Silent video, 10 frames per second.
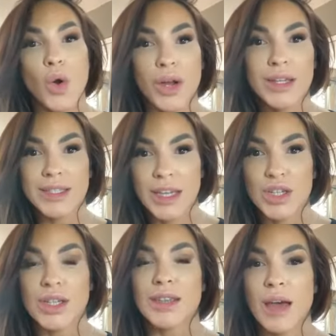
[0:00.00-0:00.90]

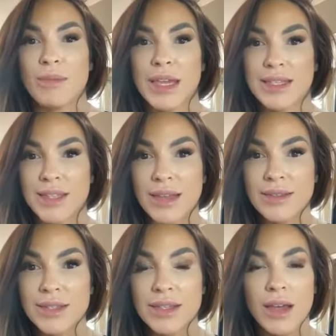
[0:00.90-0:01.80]
organization, and that makes
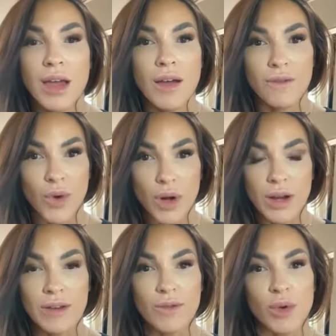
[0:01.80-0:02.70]
sense for
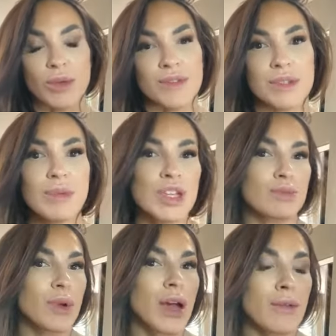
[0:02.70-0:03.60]
an informative
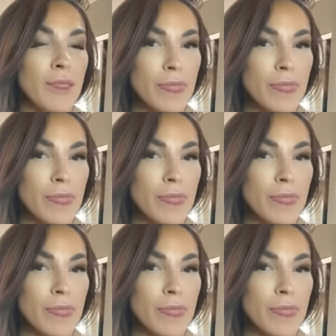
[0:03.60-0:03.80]
speech. But